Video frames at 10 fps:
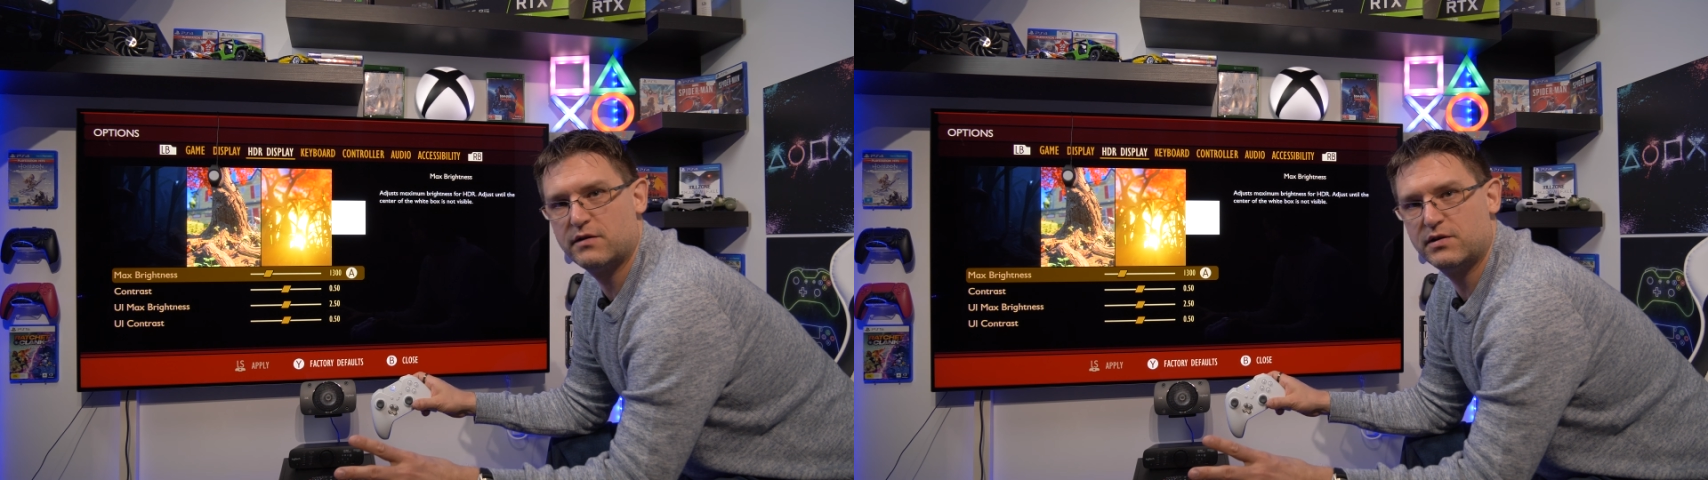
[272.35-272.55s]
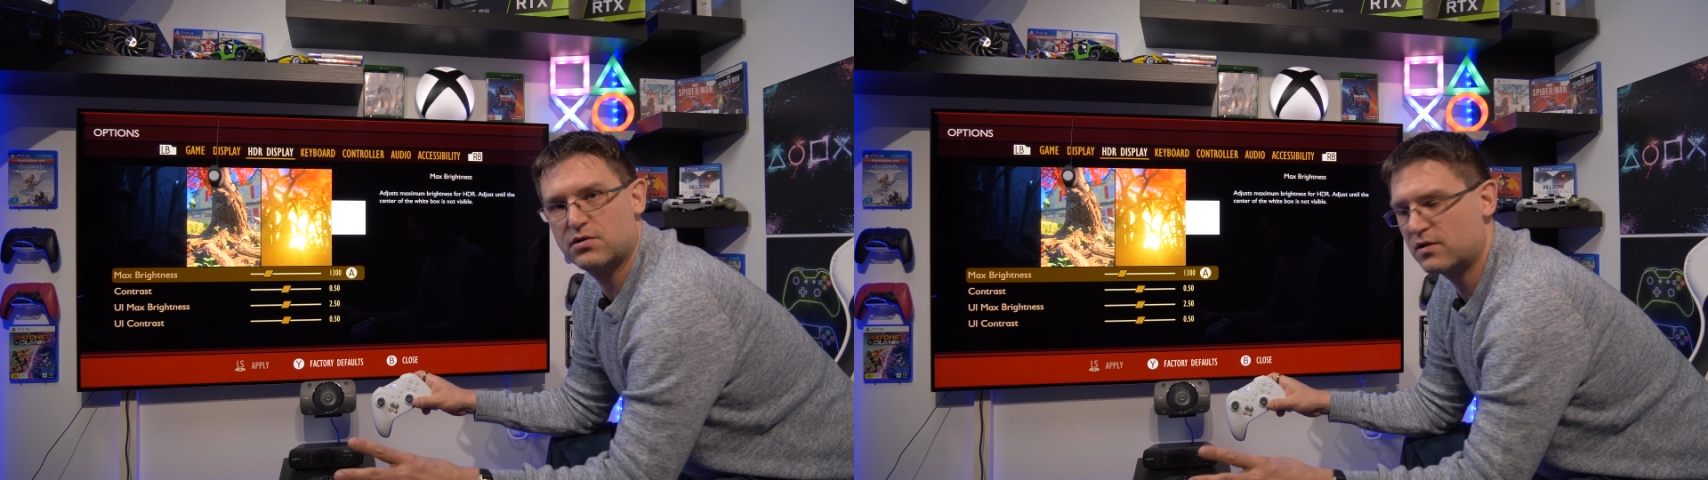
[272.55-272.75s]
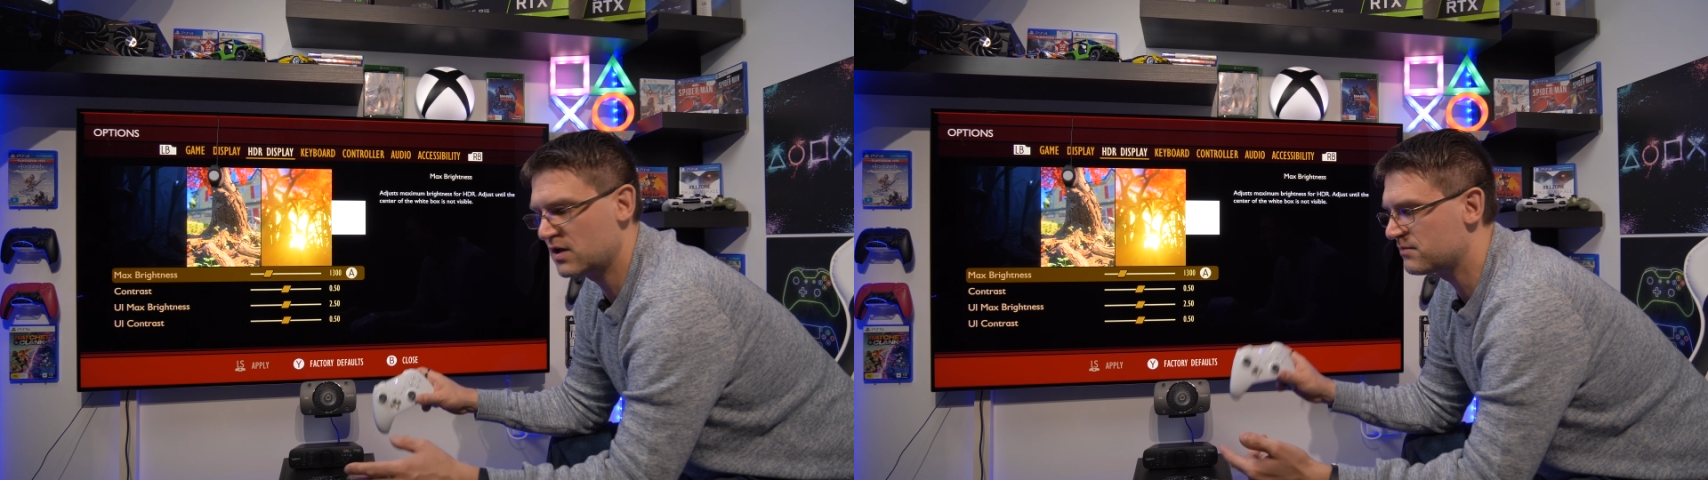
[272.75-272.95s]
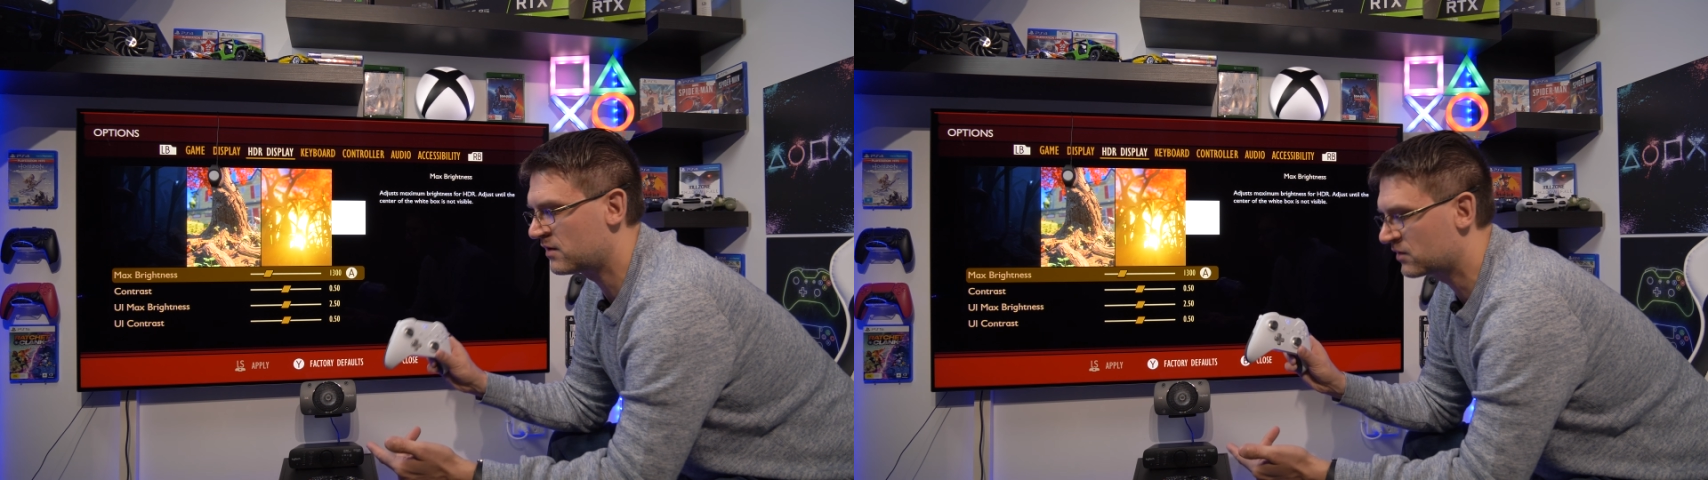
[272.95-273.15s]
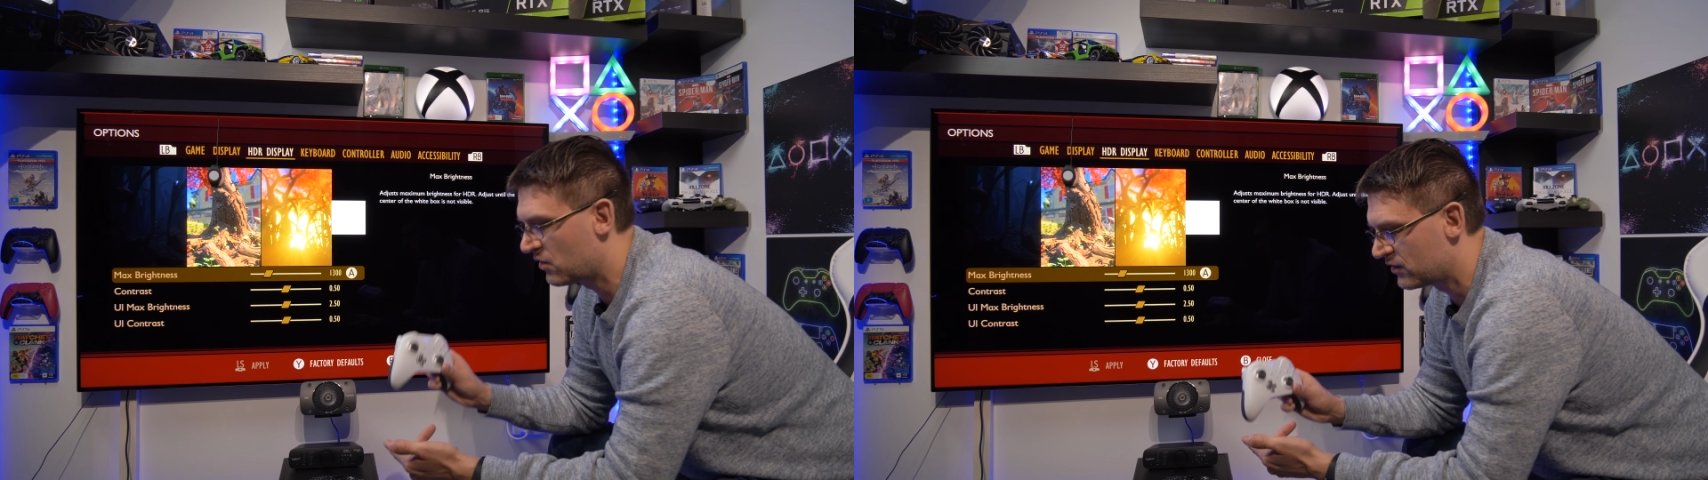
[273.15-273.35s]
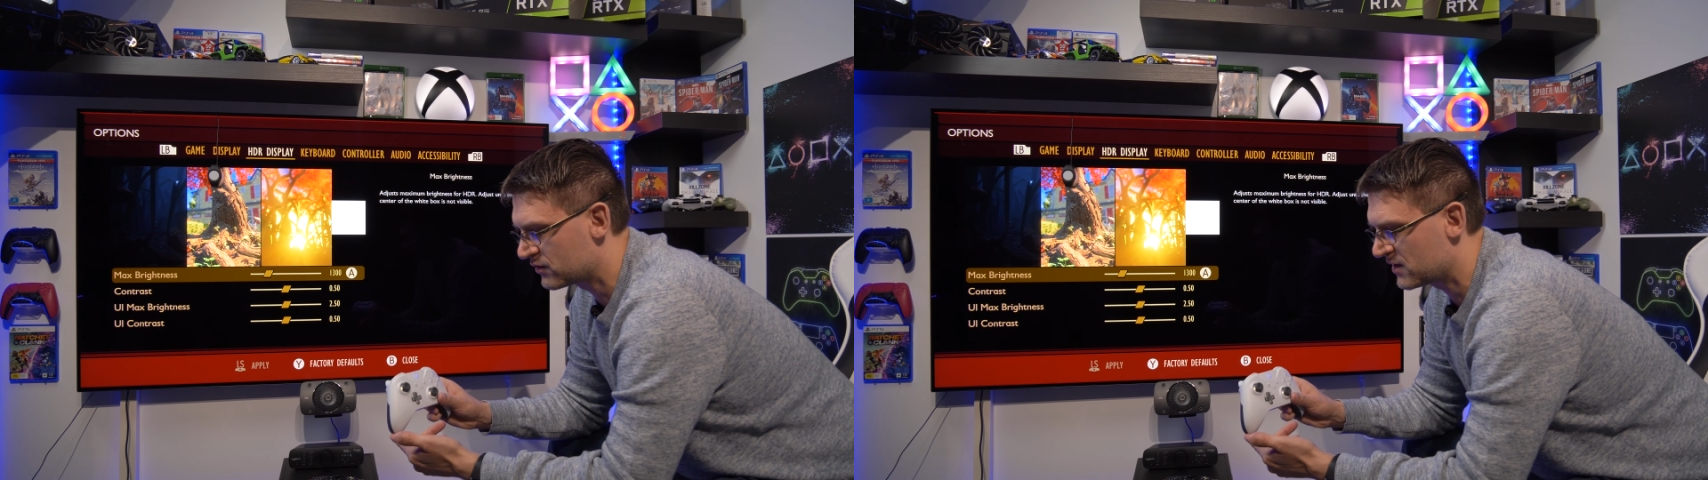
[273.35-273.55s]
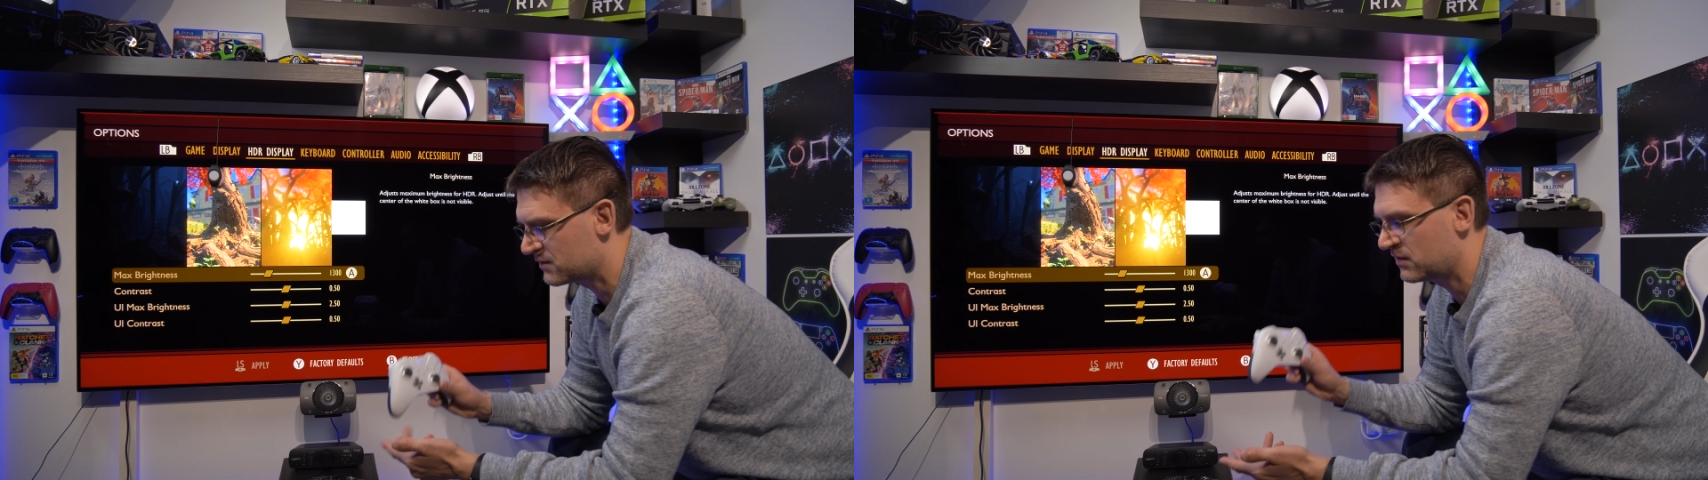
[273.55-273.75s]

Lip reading: We're talking about contrast,